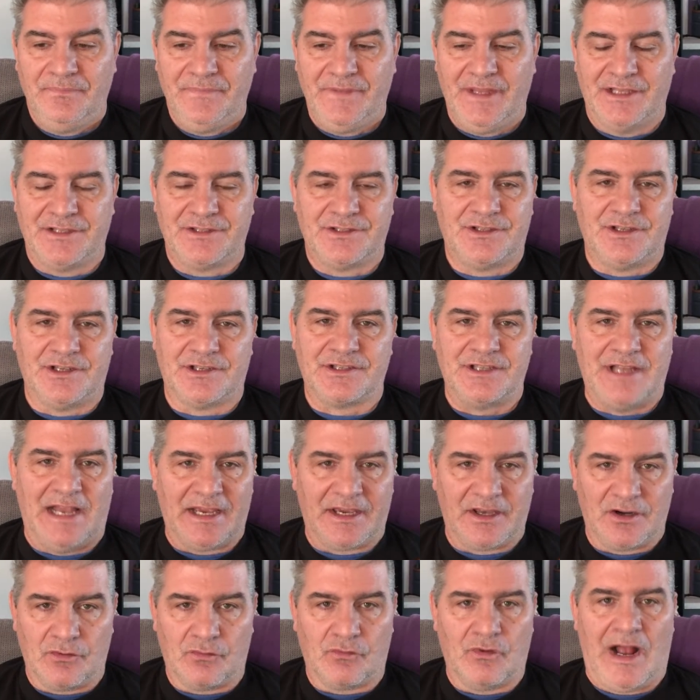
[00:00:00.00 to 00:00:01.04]
It's just not
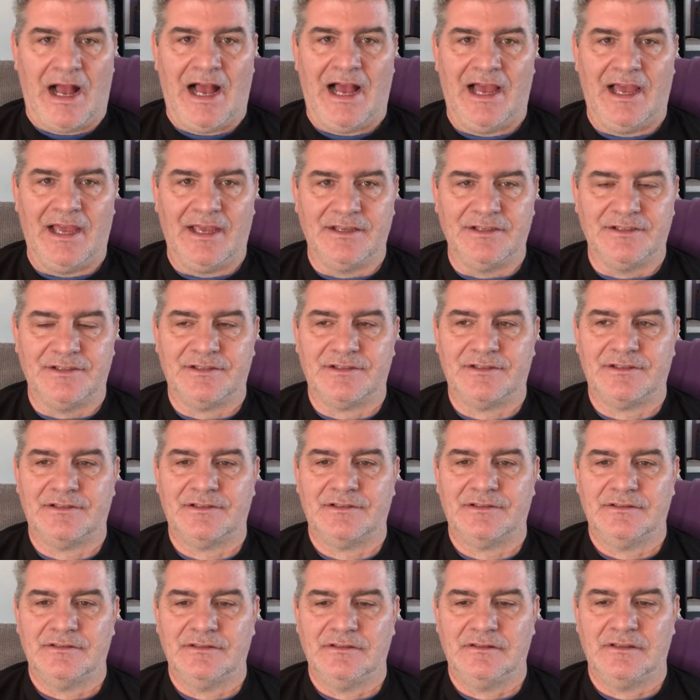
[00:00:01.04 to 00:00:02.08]
going to rise
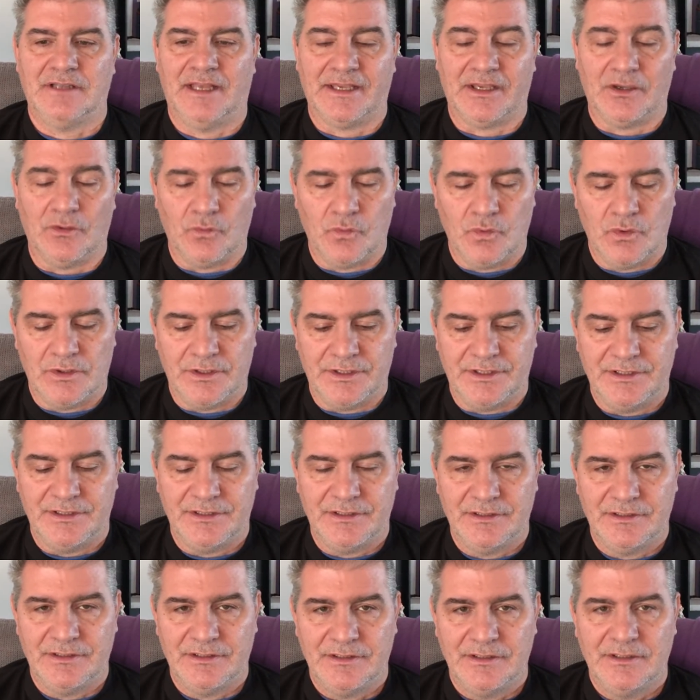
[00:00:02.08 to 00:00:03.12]
like it would
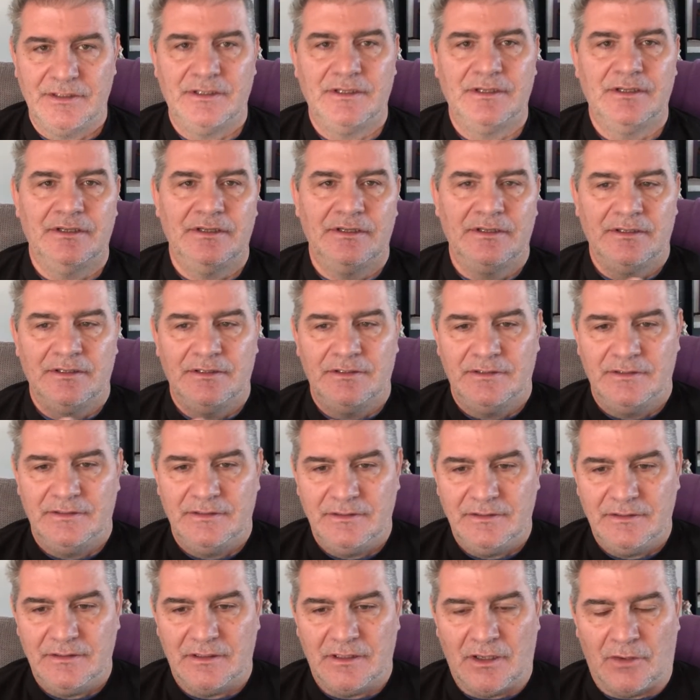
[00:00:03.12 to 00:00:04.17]

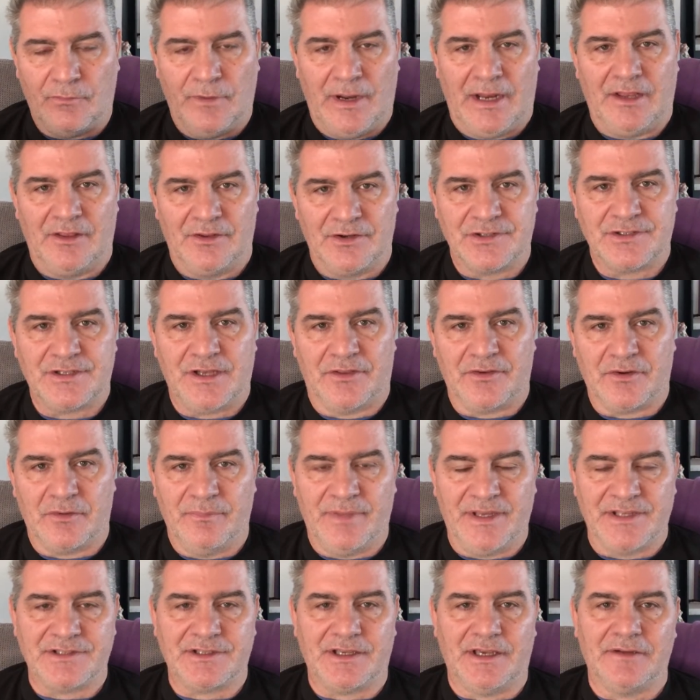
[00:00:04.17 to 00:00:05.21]
a regular Southern
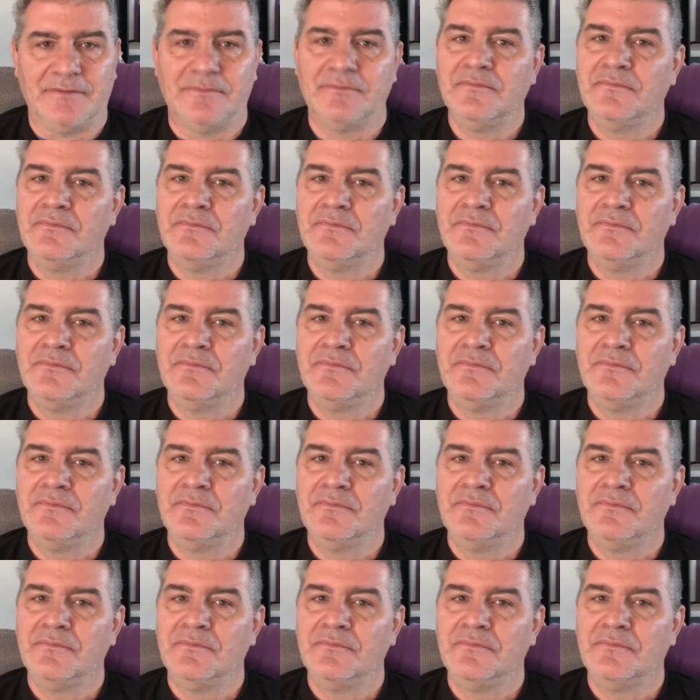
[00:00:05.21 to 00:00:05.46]
biscuit.